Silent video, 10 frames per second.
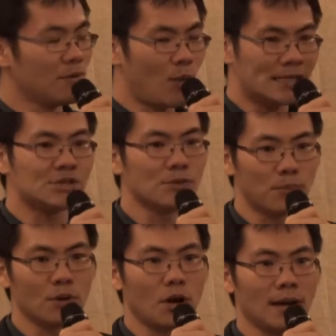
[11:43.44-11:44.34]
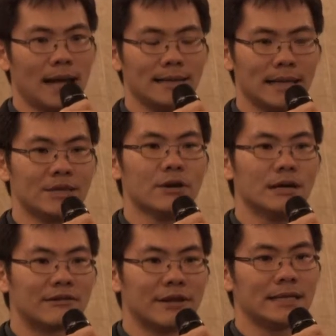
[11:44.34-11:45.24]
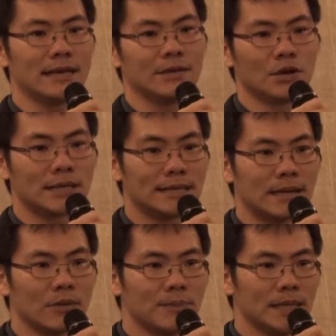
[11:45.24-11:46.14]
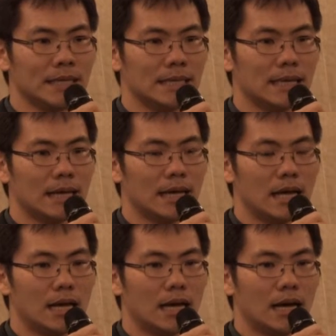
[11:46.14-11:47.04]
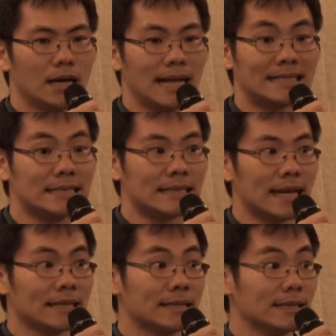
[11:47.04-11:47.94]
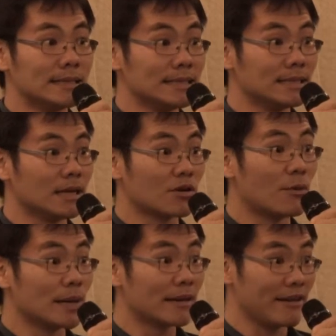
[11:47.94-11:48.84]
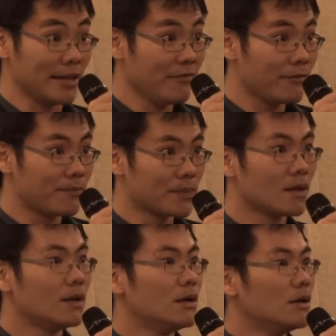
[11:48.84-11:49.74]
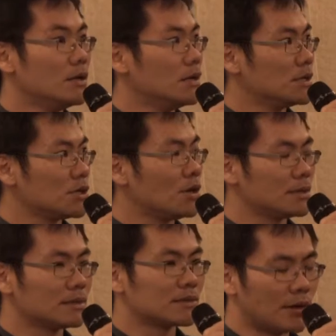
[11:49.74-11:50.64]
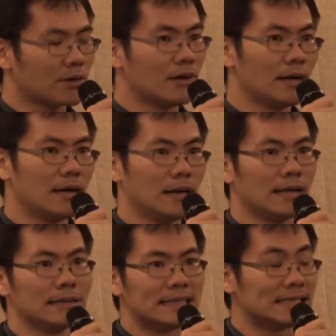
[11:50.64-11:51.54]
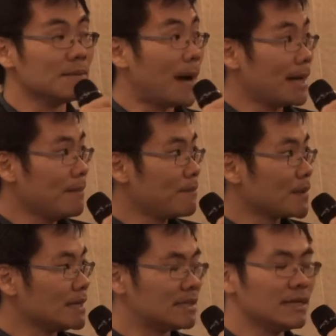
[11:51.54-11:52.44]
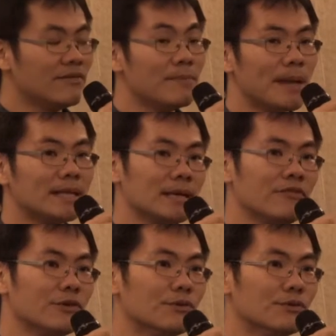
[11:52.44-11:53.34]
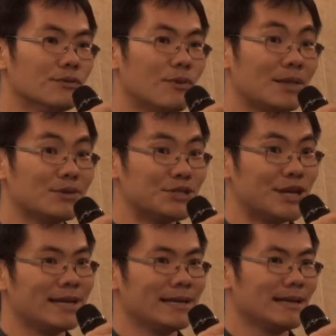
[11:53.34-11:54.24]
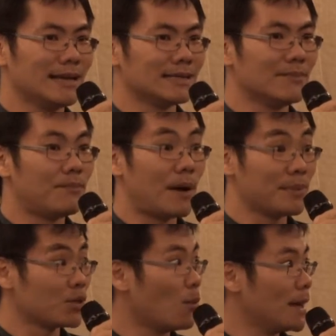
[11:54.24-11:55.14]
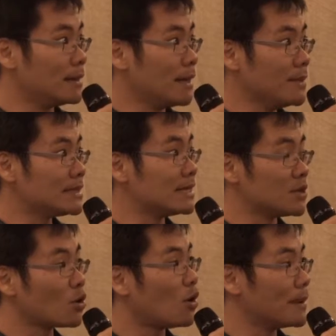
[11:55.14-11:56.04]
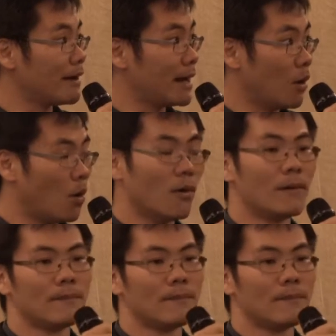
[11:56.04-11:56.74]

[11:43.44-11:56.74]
once you put online, then you agree that your data will be licensed under the CC, Common Creative. So, and CC BY. It's even better if you want to share it as a public domain. That means there's no copyright at all.